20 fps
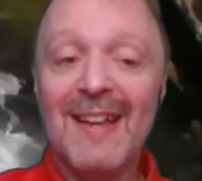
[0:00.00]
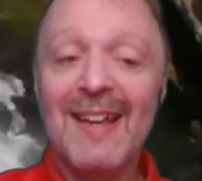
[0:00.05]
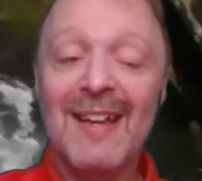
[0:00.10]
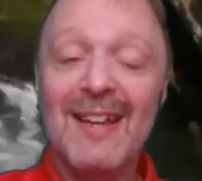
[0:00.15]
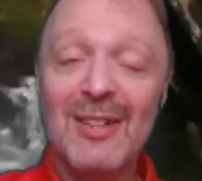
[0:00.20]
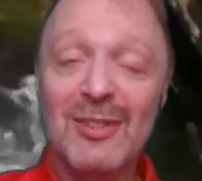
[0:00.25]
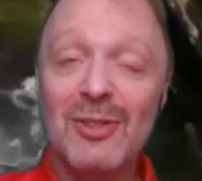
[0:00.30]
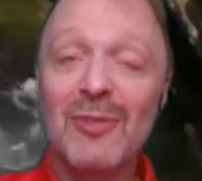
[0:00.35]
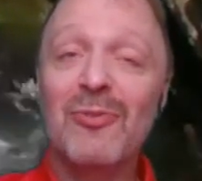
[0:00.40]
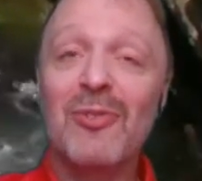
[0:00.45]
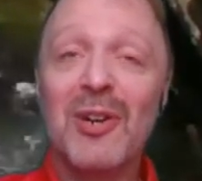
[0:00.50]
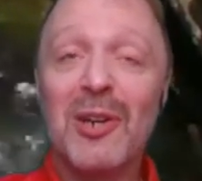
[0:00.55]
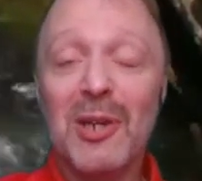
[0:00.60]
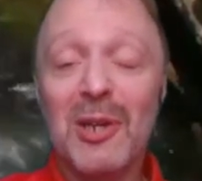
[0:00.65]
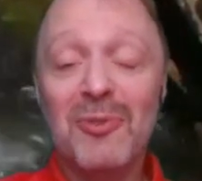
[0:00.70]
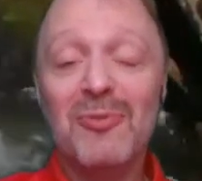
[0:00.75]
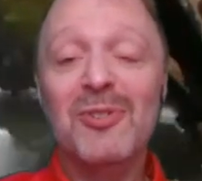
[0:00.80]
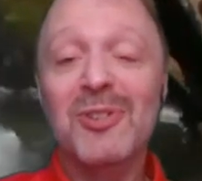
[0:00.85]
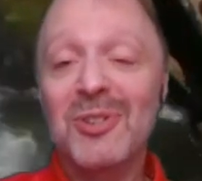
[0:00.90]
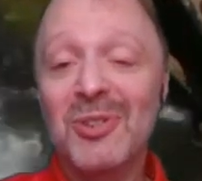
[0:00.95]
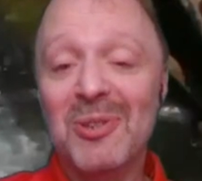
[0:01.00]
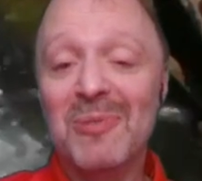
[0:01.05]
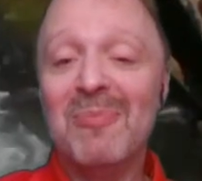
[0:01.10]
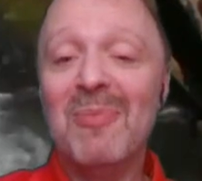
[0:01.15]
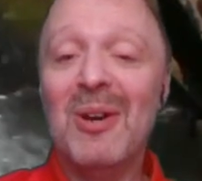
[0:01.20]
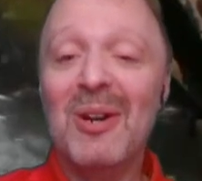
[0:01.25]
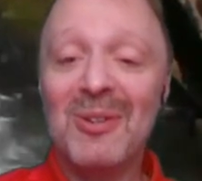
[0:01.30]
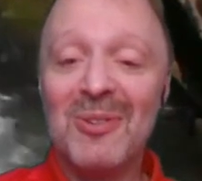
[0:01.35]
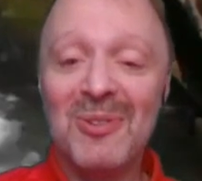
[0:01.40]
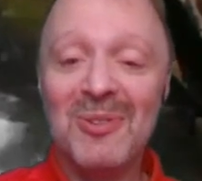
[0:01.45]
It's a very efficient
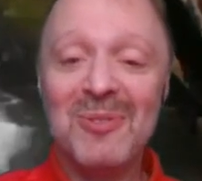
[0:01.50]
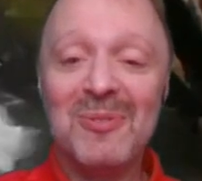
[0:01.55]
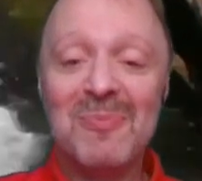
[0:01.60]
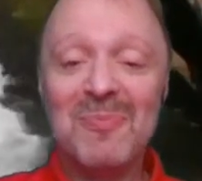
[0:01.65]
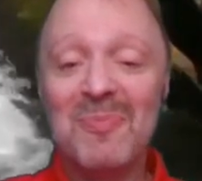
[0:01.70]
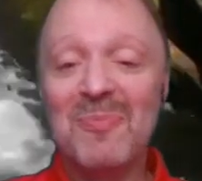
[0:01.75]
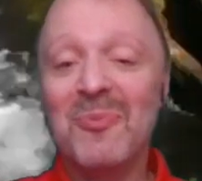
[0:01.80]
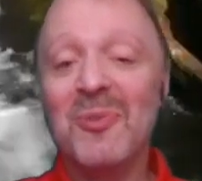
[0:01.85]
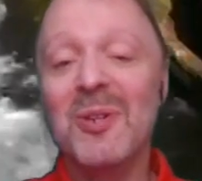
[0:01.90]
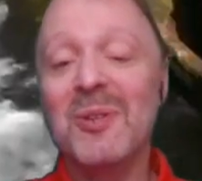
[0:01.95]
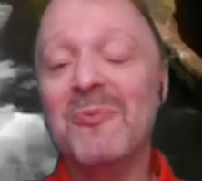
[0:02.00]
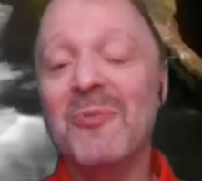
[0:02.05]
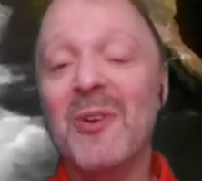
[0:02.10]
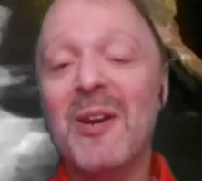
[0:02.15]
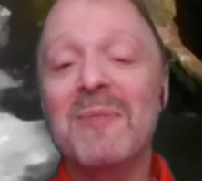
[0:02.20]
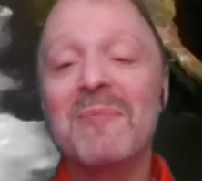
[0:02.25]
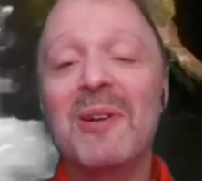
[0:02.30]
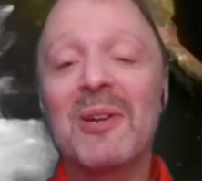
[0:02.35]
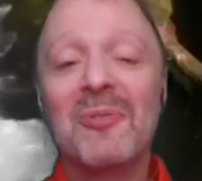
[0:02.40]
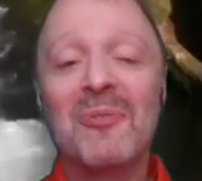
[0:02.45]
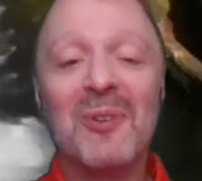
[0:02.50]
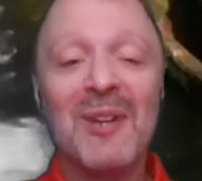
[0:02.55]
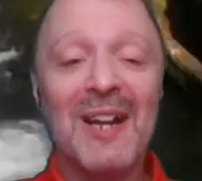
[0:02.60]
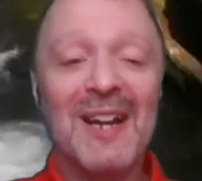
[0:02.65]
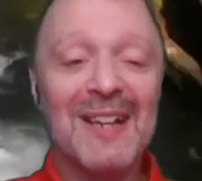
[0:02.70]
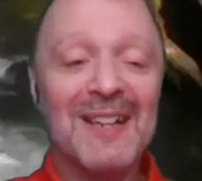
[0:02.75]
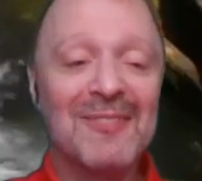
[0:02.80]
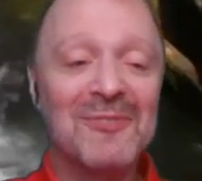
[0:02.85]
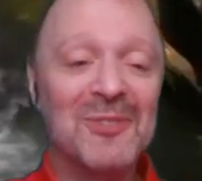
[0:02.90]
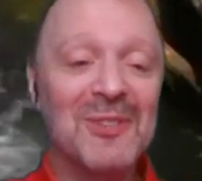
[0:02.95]
model, way better than what
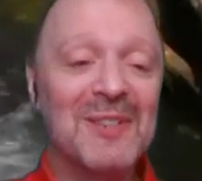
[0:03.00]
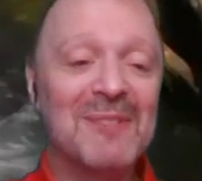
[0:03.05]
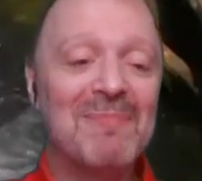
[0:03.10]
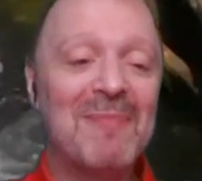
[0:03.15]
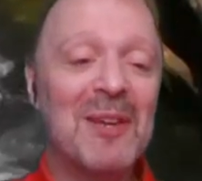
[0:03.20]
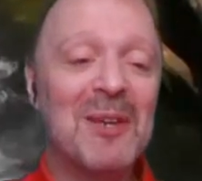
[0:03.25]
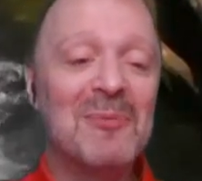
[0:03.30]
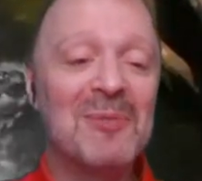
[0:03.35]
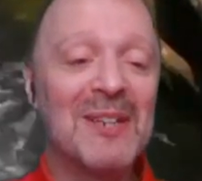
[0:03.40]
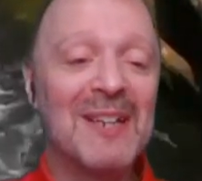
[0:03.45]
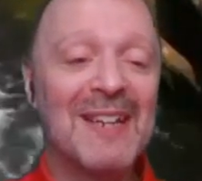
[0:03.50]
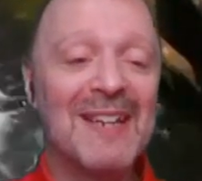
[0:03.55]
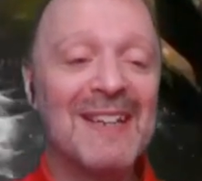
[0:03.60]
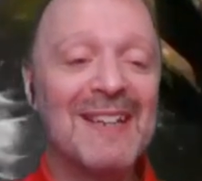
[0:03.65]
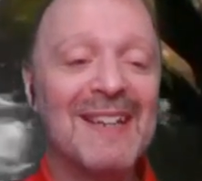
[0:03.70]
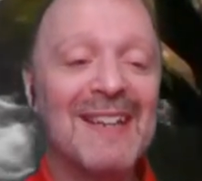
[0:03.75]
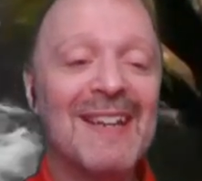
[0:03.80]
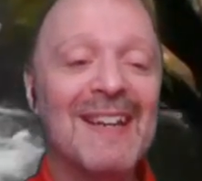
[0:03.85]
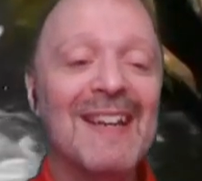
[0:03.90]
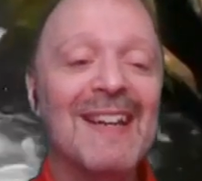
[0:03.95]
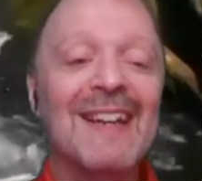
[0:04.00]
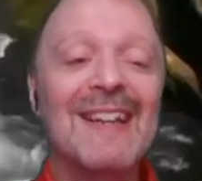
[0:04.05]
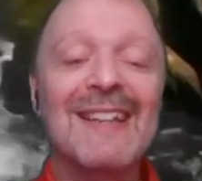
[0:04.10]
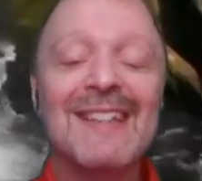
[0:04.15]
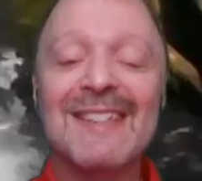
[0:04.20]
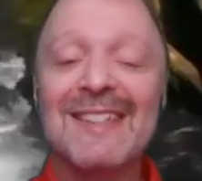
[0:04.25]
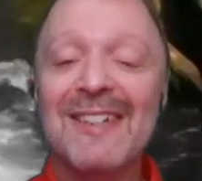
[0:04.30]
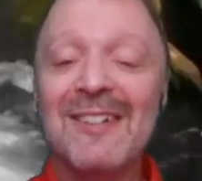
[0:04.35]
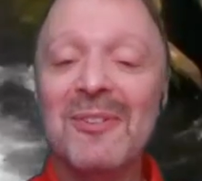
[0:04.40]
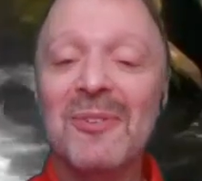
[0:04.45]
I would be able to get.
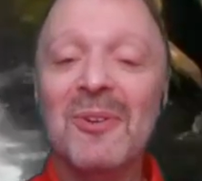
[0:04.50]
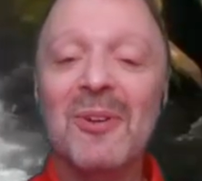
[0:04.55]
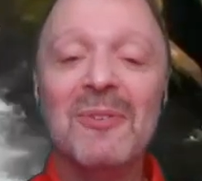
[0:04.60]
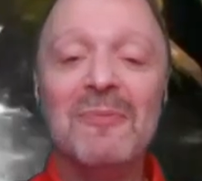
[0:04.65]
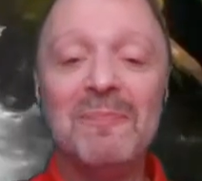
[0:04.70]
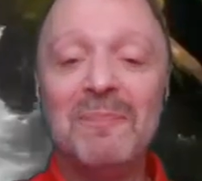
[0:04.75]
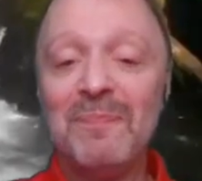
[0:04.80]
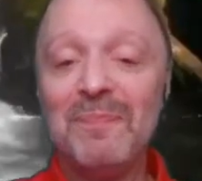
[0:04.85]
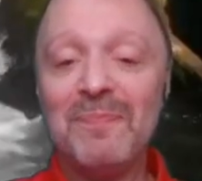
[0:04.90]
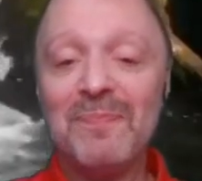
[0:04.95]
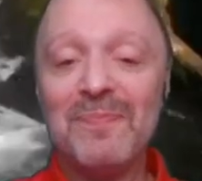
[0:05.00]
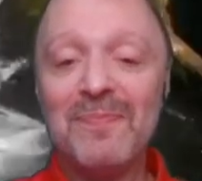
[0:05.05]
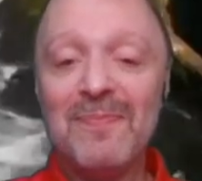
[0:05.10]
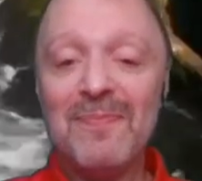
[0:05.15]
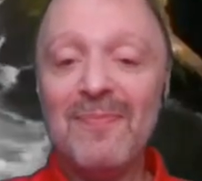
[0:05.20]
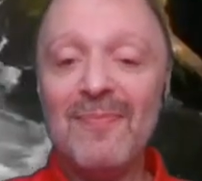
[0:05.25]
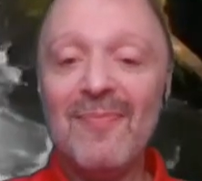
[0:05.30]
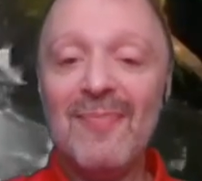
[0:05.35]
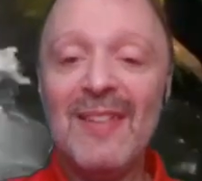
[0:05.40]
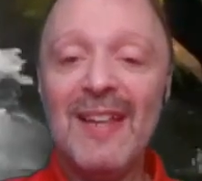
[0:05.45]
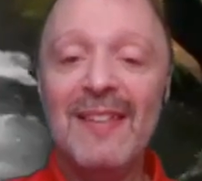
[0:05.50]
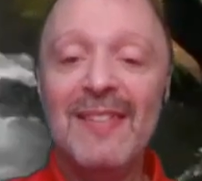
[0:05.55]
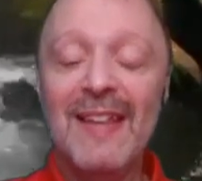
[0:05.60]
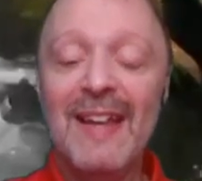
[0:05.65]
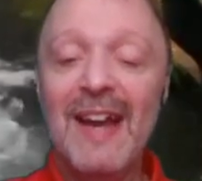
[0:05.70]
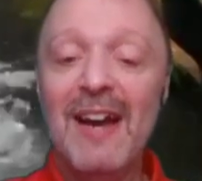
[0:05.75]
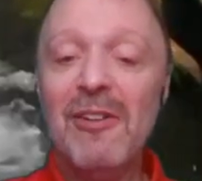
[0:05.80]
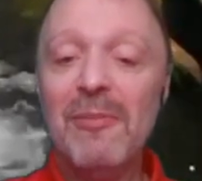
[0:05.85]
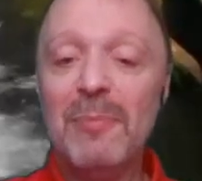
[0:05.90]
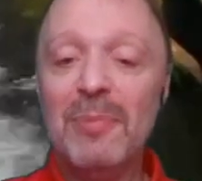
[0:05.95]
So the
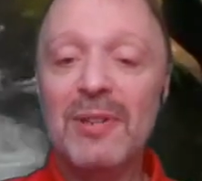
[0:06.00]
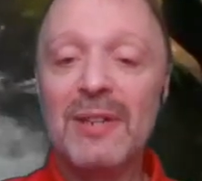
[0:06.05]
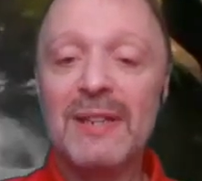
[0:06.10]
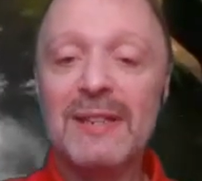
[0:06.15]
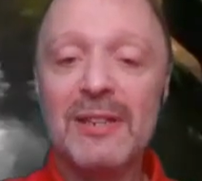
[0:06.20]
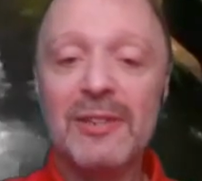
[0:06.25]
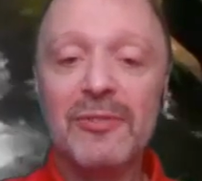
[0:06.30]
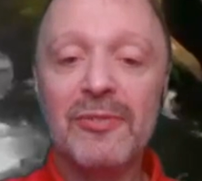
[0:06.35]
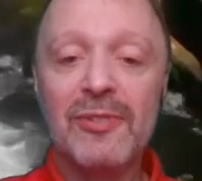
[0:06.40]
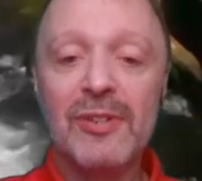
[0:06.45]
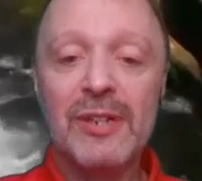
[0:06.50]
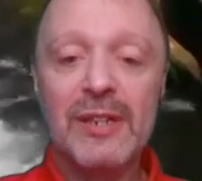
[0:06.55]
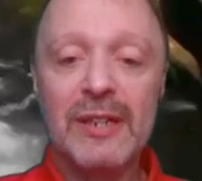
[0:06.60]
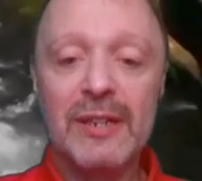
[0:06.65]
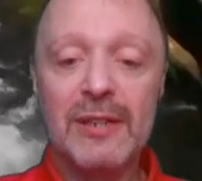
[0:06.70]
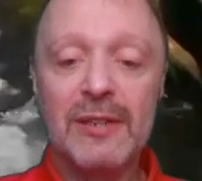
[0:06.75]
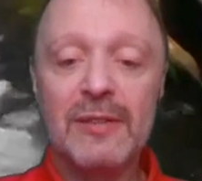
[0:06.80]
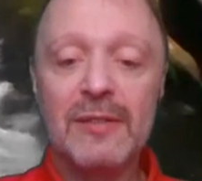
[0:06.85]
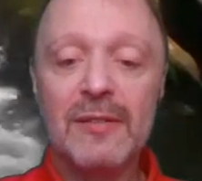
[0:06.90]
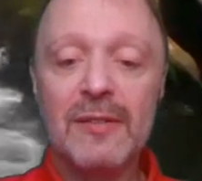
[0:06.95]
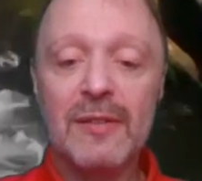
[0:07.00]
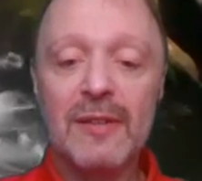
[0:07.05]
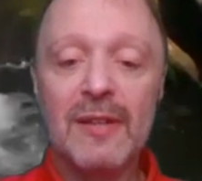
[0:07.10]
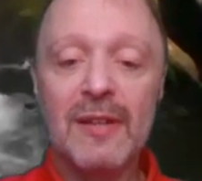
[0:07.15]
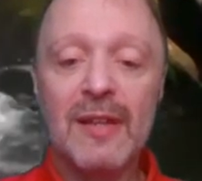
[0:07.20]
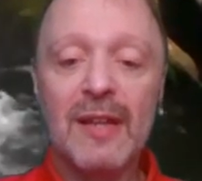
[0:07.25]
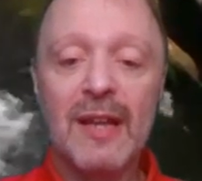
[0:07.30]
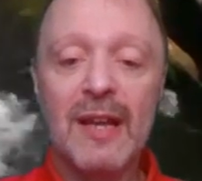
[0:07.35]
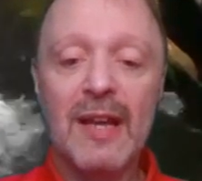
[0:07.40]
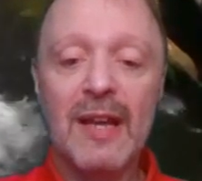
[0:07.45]
output is over here,
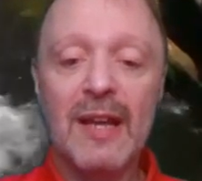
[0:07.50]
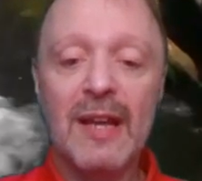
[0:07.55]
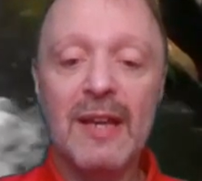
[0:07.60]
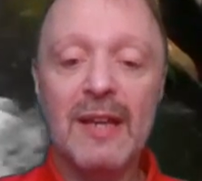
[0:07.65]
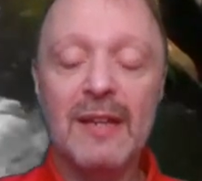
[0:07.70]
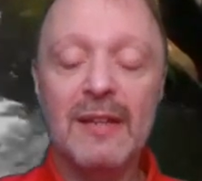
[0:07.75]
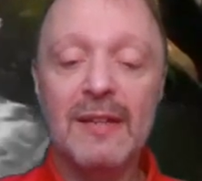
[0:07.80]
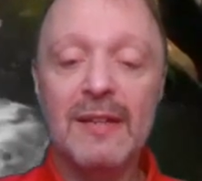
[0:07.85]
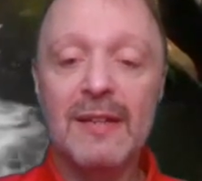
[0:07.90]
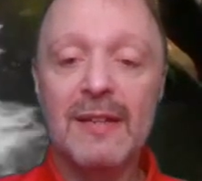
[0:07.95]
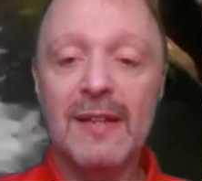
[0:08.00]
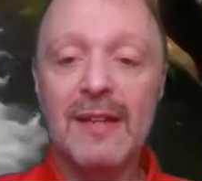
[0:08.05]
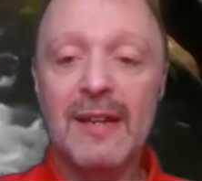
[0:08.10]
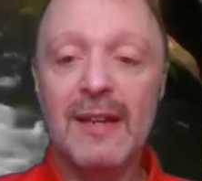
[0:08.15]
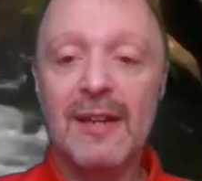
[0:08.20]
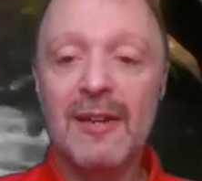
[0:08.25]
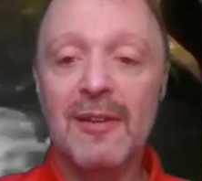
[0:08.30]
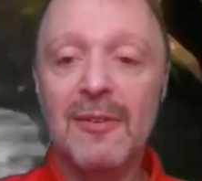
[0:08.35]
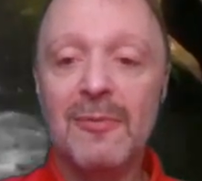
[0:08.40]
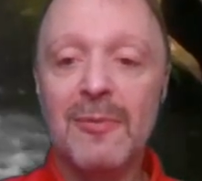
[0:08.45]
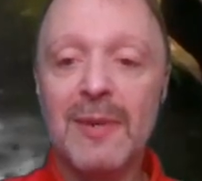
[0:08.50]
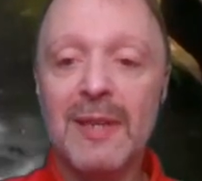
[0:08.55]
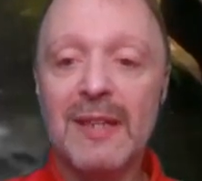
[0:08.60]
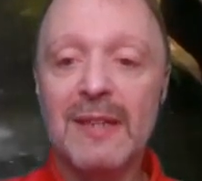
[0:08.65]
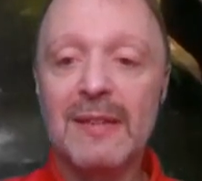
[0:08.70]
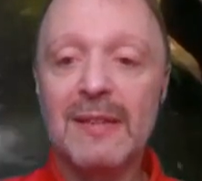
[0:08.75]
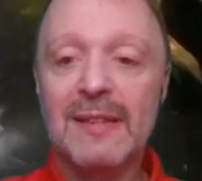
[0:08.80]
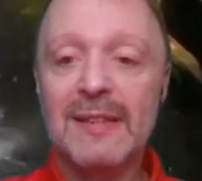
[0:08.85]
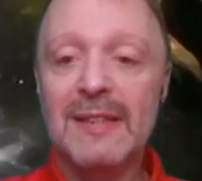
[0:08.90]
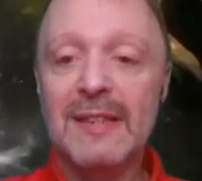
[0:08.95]
and we
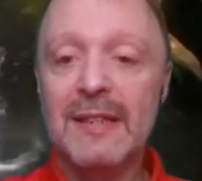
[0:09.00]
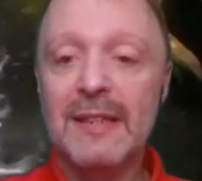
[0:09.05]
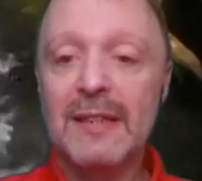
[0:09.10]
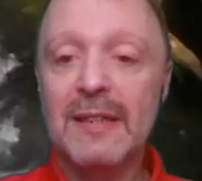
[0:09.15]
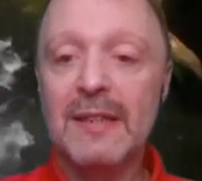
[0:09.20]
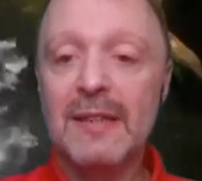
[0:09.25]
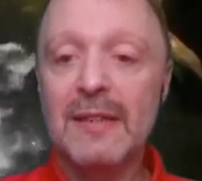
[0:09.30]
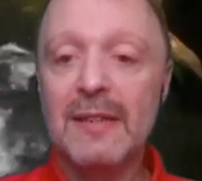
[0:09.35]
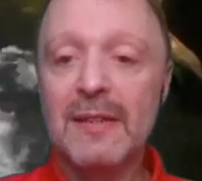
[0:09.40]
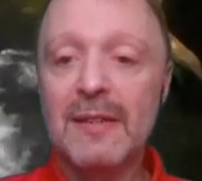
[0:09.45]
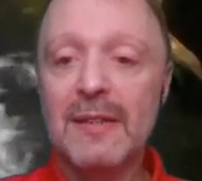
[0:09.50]
can see